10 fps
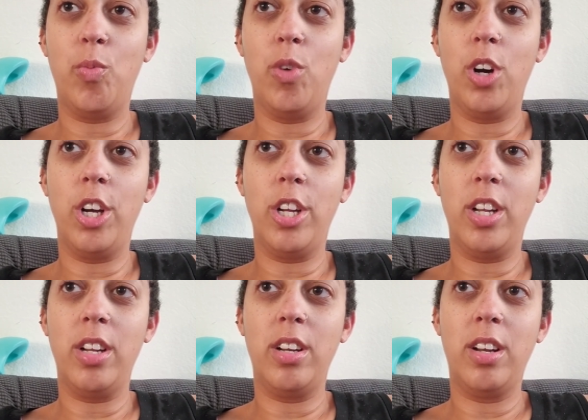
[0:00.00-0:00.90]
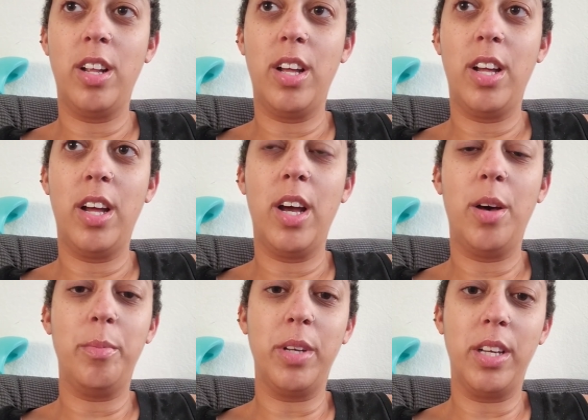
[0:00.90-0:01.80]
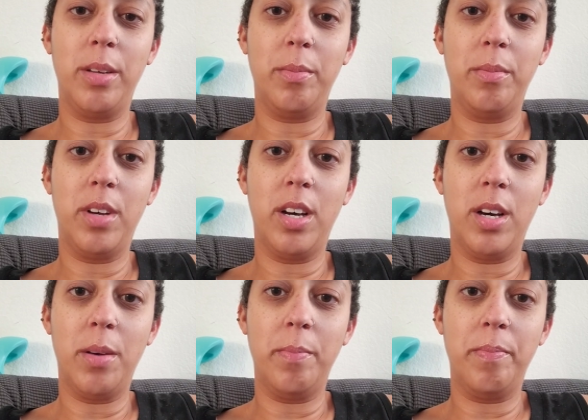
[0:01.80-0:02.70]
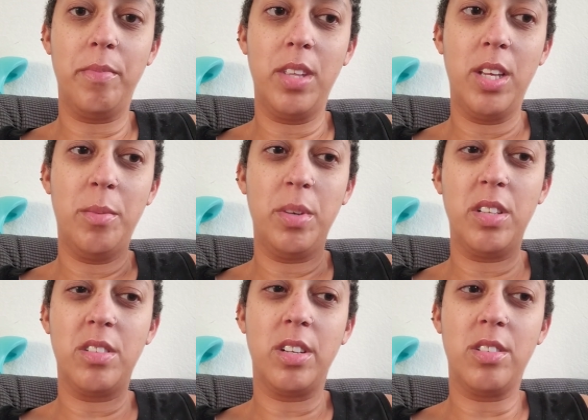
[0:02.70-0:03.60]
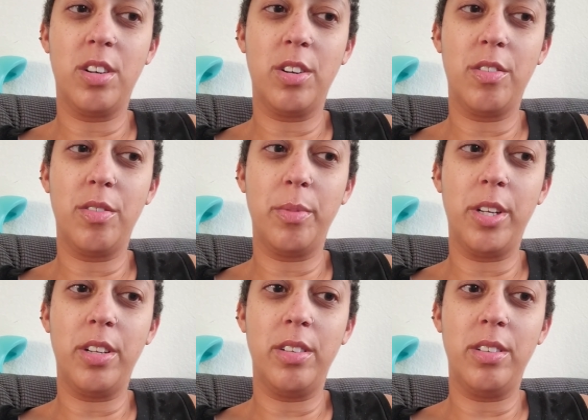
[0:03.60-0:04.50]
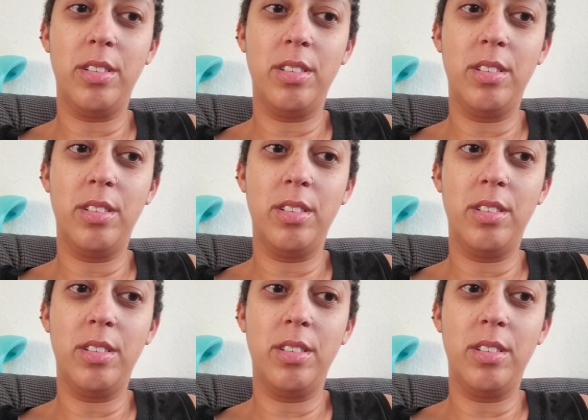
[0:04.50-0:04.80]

would help me, um, because then it's harder for me to,